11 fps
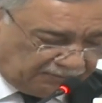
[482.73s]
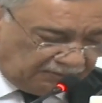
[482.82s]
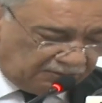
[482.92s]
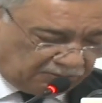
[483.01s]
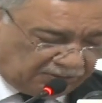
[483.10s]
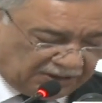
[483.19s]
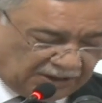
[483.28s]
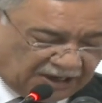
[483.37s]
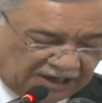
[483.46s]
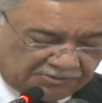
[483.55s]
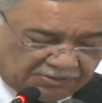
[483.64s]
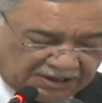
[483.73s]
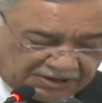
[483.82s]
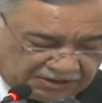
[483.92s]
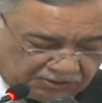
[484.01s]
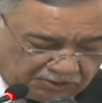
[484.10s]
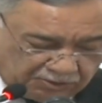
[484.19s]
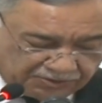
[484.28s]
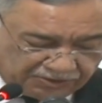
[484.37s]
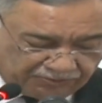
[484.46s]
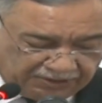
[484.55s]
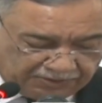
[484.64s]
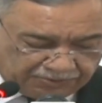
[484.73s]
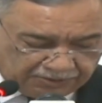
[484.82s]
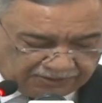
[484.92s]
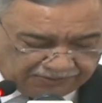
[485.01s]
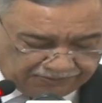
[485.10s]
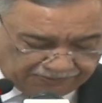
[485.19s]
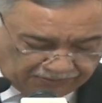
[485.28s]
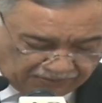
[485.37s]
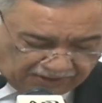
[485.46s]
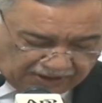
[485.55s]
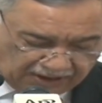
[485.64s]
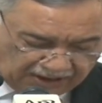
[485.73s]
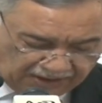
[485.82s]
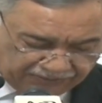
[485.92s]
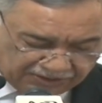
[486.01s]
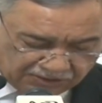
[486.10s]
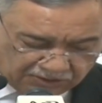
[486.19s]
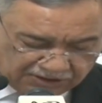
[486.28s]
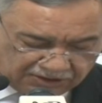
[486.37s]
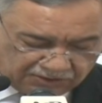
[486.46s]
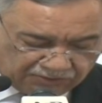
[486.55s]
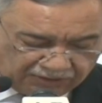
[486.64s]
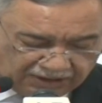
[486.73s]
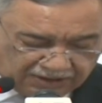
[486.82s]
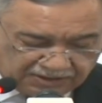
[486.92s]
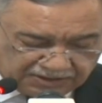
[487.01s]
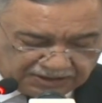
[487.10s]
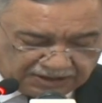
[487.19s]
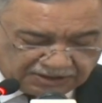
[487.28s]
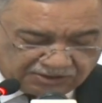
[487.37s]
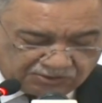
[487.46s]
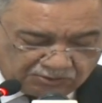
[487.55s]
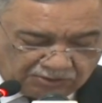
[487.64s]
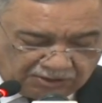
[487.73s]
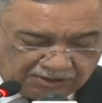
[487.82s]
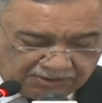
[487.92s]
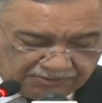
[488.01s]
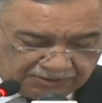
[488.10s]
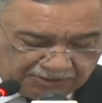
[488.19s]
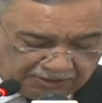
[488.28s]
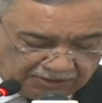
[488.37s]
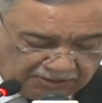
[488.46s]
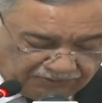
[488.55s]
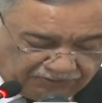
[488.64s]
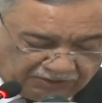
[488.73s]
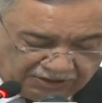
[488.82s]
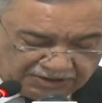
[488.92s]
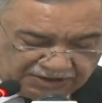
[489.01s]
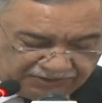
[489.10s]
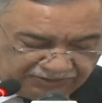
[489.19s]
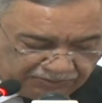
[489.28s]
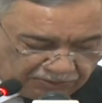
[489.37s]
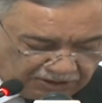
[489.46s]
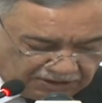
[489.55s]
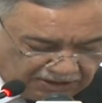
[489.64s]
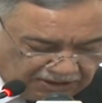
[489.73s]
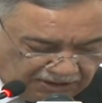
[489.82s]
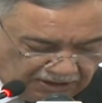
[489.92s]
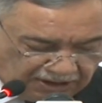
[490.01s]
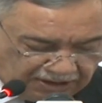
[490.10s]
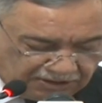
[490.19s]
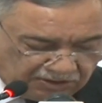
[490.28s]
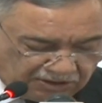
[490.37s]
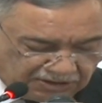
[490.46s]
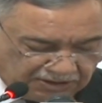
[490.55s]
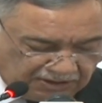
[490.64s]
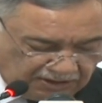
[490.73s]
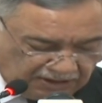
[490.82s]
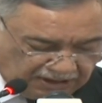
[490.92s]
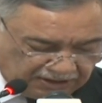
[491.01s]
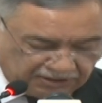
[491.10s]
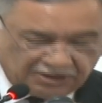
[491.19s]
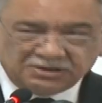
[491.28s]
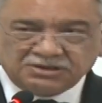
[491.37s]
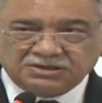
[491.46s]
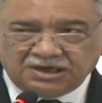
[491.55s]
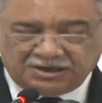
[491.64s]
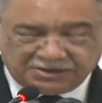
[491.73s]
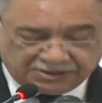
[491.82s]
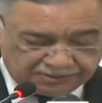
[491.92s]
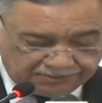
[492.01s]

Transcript: where like-minded groups of people have resorted to violence as a tool for achieving political, ideological, and religious ends.